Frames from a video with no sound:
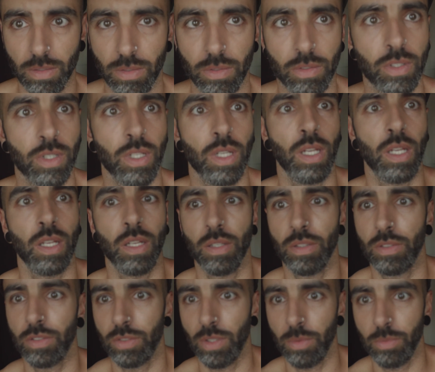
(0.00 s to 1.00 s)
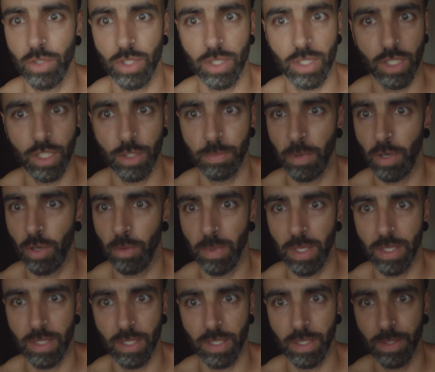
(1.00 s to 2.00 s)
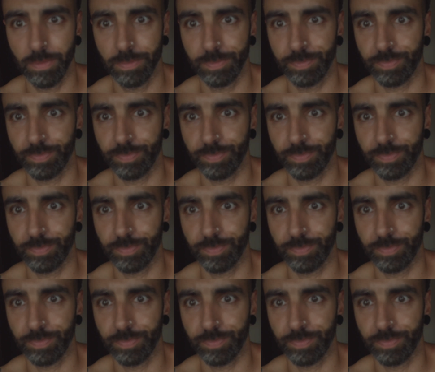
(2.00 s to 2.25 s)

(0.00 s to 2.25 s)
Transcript: Okay, so I'm just experimenting.